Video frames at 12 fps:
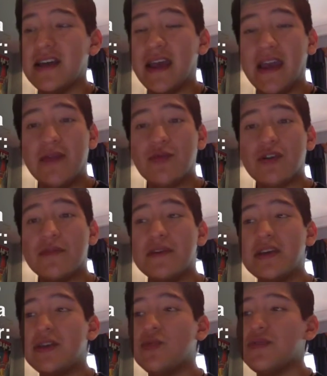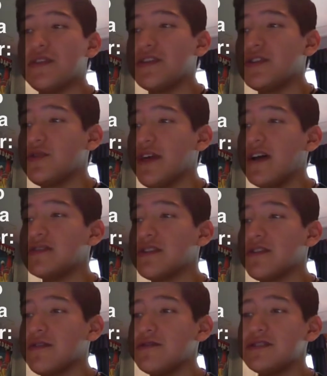and we're going to begin with the
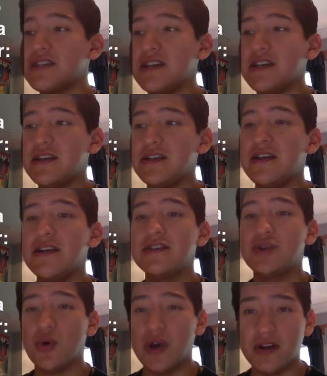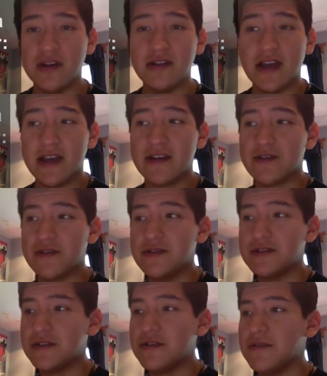2013 Toyota Land
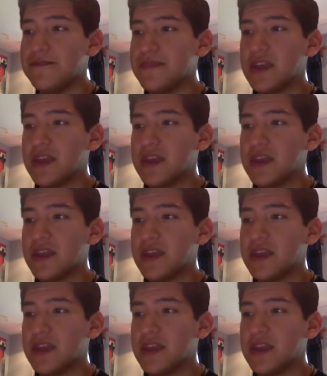Cruiser,